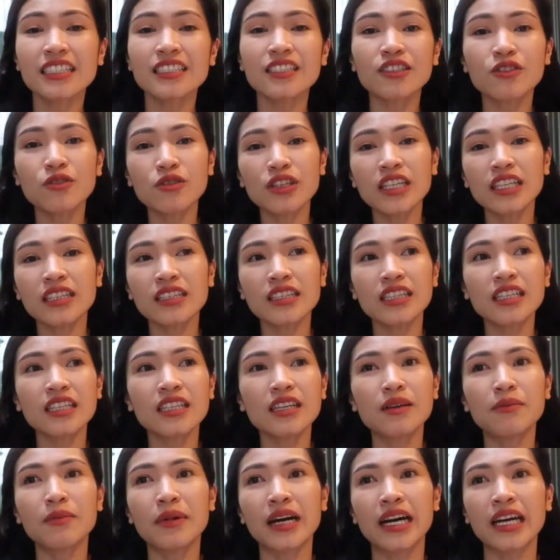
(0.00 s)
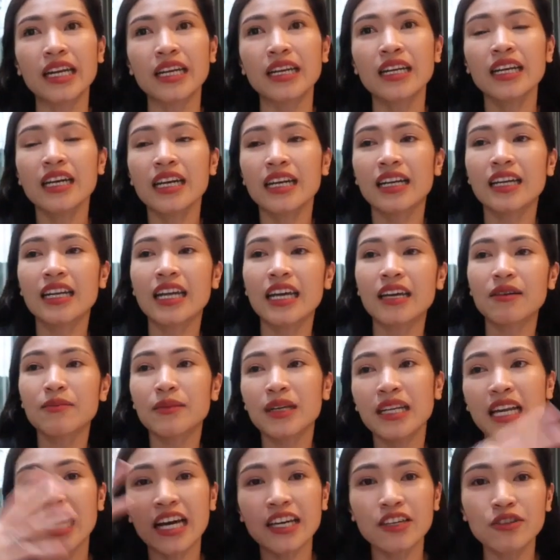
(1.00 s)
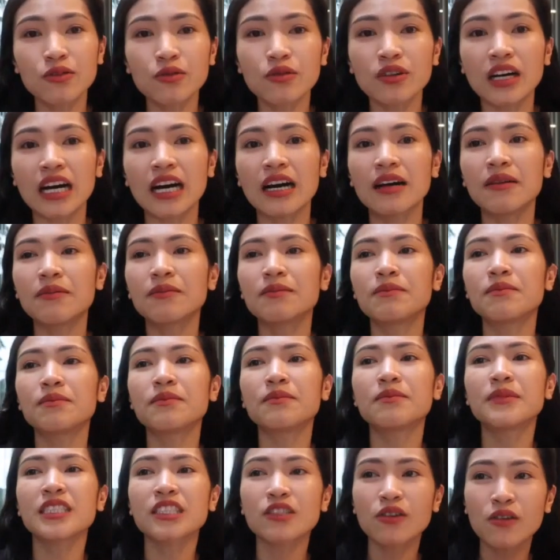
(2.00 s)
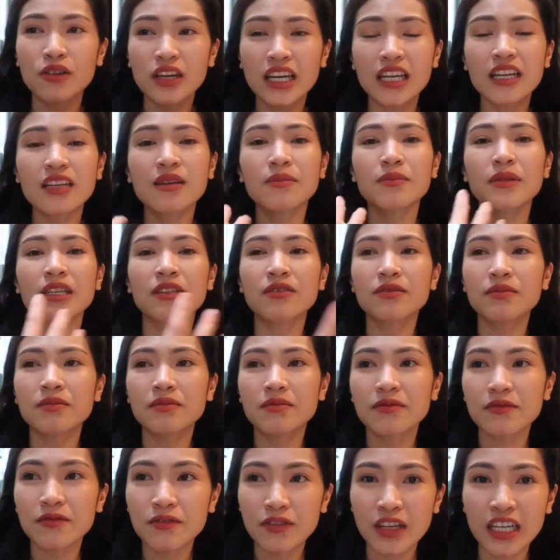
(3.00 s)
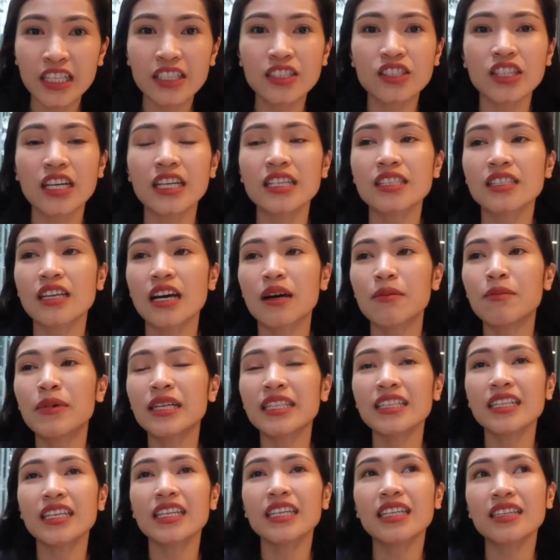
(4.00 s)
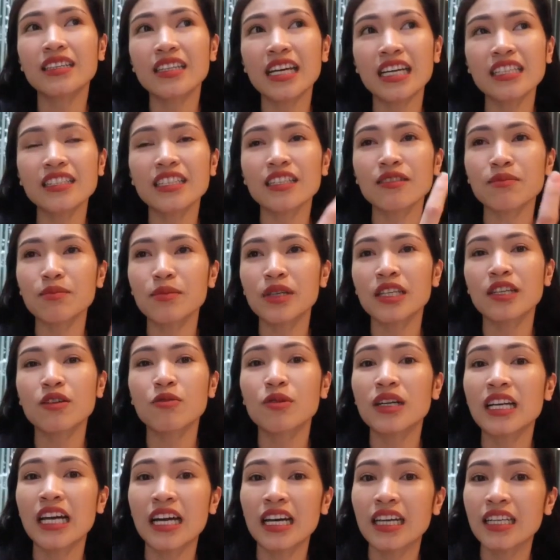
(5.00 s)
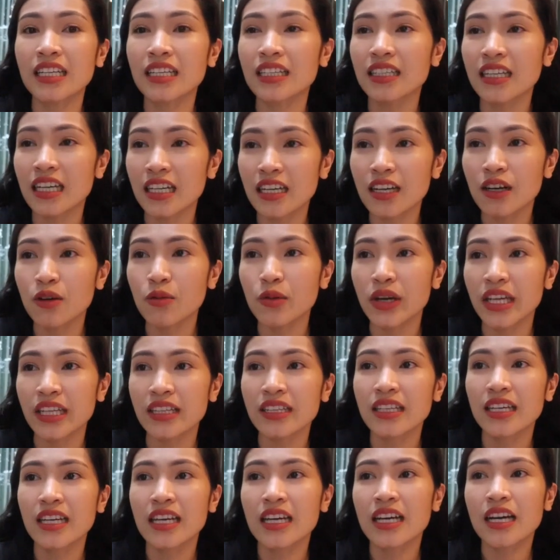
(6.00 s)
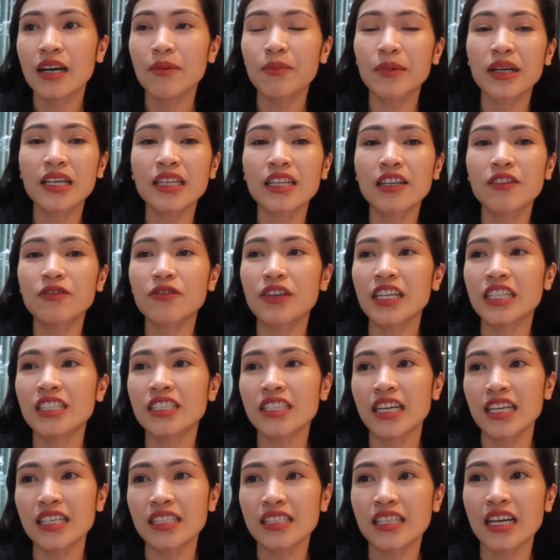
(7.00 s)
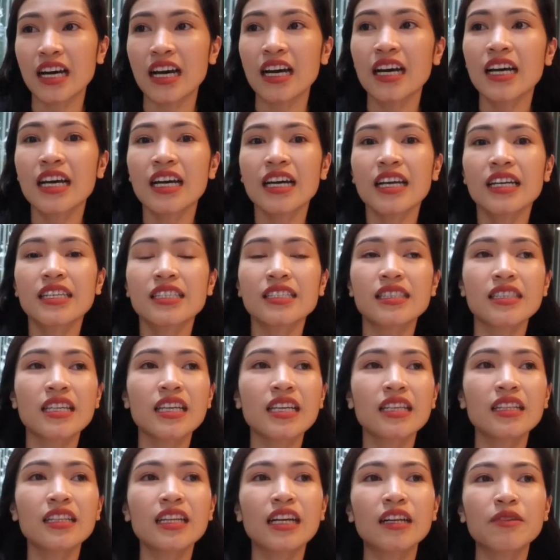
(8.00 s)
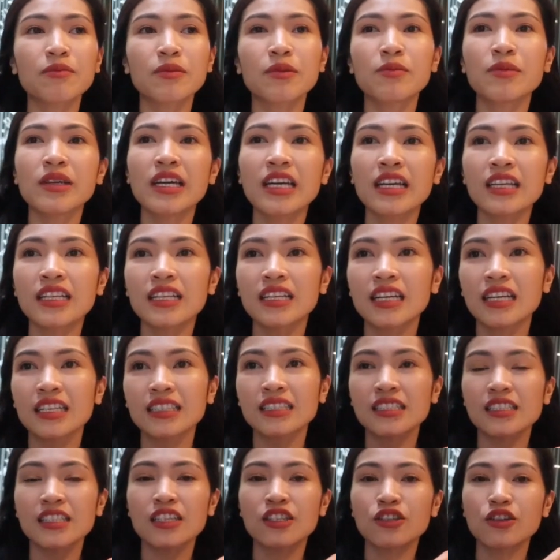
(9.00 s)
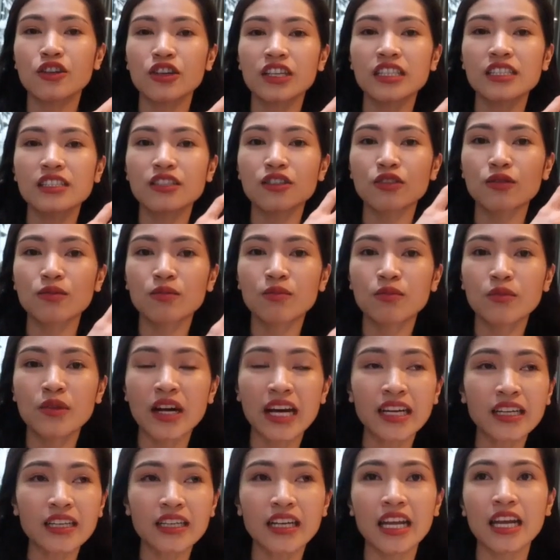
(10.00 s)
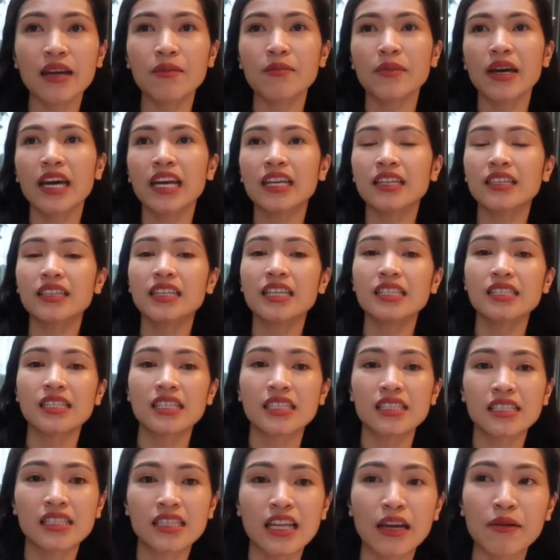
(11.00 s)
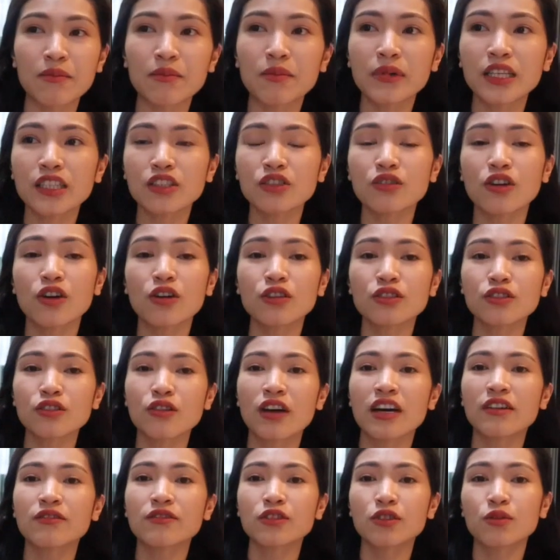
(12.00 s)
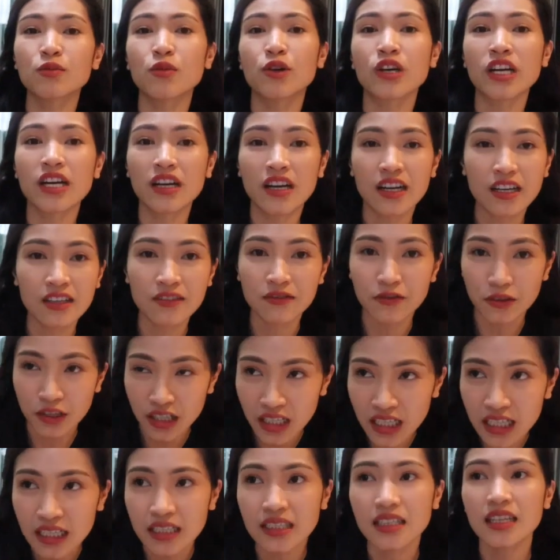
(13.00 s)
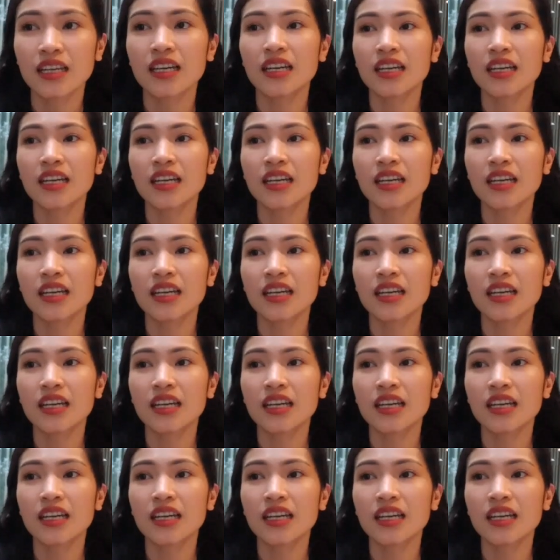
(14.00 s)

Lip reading: Kasi kung hindi naman, like malayo ka, mas okay na mag-franchise ka. But it doesn't mean na wala ka nang gagawin kapag nag-franchise ka. Still, ang bibigay na lang kasi sa'yo is yung brand name and the system. But you also have to work hard for it.